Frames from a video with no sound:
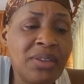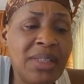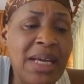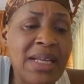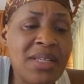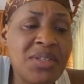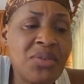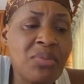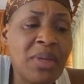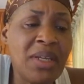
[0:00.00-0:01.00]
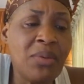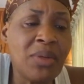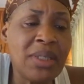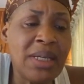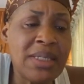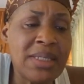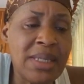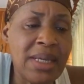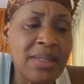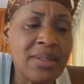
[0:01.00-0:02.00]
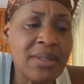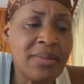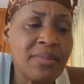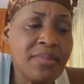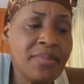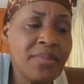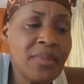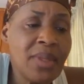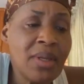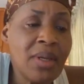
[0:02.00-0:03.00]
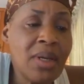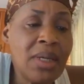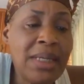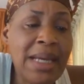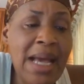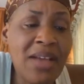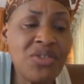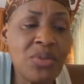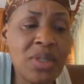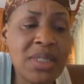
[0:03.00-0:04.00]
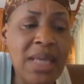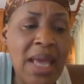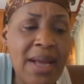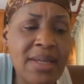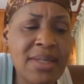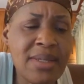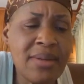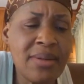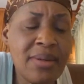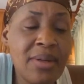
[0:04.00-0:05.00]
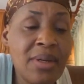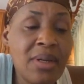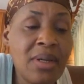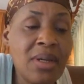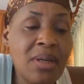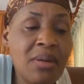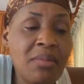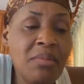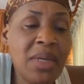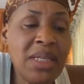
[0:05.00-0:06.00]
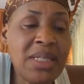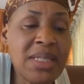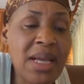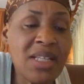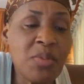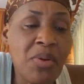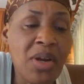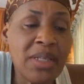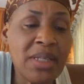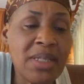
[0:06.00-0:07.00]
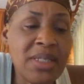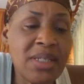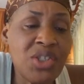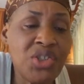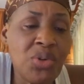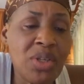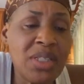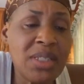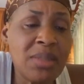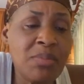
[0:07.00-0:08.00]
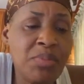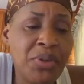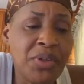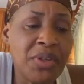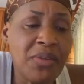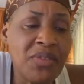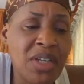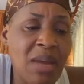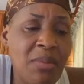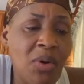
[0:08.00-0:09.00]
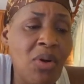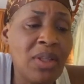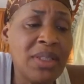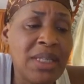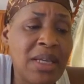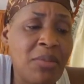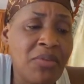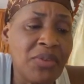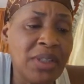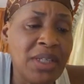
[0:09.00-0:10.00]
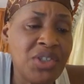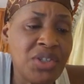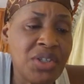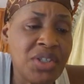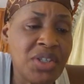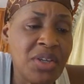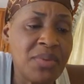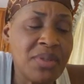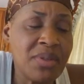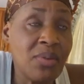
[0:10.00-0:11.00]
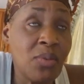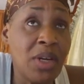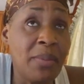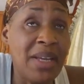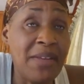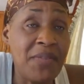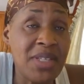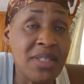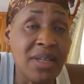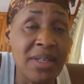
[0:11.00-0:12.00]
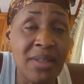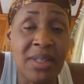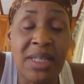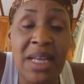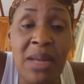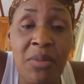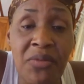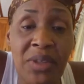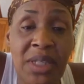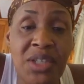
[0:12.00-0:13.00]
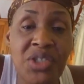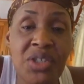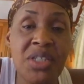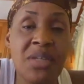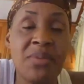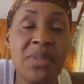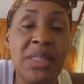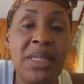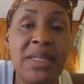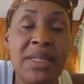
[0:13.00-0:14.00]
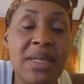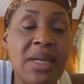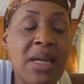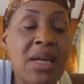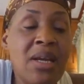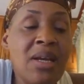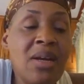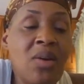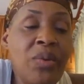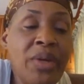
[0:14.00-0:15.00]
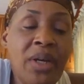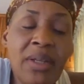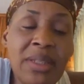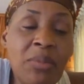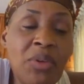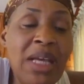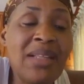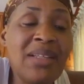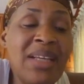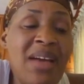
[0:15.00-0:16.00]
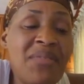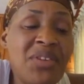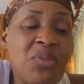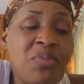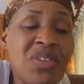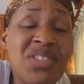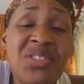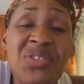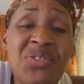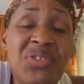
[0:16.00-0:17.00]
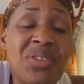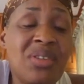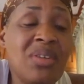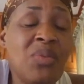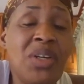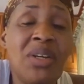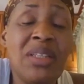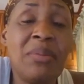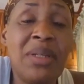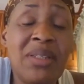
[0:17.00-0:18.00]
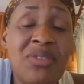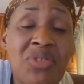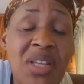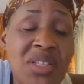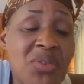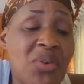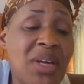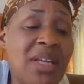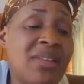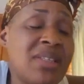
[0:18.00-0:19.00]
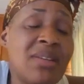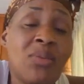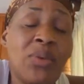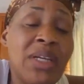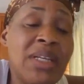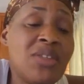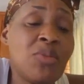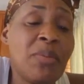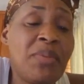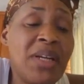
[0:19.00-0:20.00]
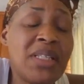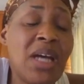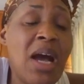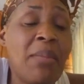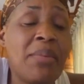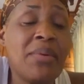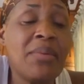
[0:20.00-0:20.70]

That is too many one-night stands, casual sex, many sex partners in a short period of time, all in the name of relationships. What about if it's not in the name of relationships, Linda? We got them on Allen Avenue, prostitution. We got them at Transcore Hilton waiting to be picked up.